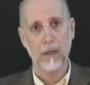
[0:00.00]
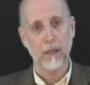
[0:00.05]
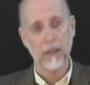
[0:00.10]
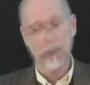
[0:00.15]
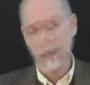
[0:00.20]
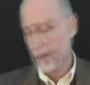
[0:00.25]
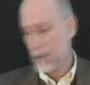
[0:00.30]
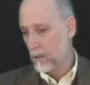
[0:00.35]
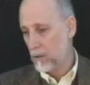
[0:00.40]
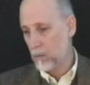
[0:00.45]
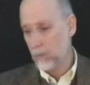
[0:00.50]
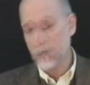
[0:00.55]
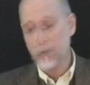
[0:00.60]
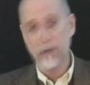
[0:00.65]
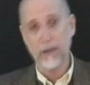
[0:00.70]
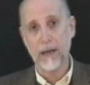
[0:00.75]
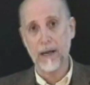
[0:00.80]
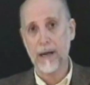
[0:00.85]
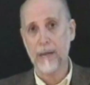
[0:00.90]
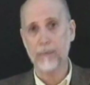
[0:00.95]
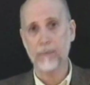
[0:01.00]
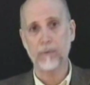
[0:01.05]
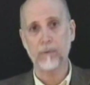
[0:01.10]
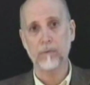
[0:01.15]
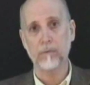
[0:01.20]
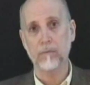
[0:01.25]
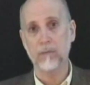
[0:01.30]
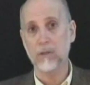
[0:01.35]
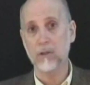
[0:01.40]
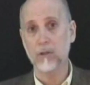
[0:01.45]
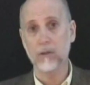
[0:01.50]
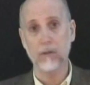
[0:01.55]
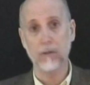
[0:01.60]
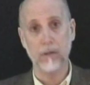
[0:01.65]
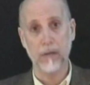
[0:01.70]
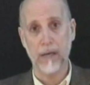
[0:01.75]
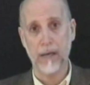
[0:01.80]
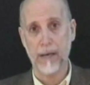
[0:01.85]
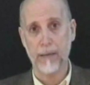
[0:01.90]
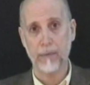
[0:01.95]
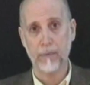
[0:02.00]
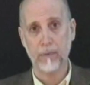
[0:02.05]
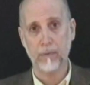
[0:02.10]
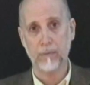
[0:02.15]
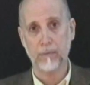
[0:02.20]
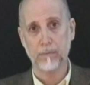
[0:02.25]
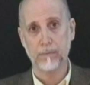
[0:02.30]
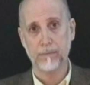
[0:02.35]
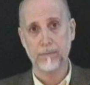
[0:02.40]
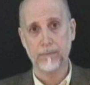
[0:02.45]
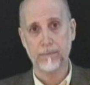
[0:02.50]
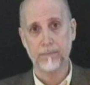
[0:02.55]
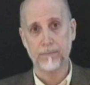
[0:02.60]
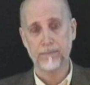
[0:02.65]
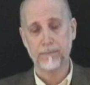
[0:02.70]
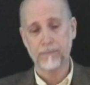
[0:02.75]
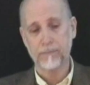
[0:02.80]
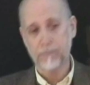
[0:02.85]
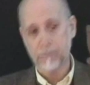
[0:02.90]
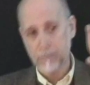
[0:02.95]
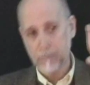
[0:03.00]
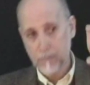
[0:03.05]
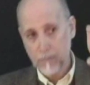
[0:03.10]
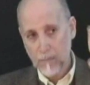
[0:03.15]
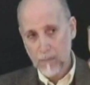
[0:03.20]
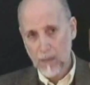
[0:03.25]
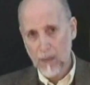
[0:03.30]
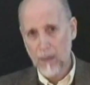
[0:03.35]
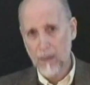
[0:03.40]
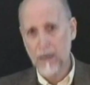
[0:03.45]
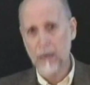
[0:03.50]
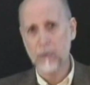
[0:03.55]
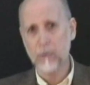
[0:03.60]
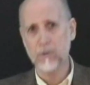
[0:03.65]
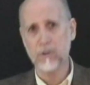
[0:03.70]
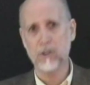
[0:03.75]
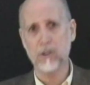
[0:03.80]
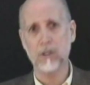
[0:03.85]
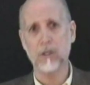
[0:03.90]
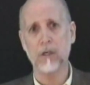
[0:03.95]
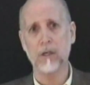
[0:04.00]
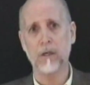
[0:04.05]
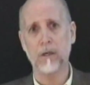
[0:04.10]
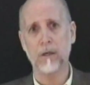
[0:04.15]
It wouldn't happen. It couldn't happen. That was done.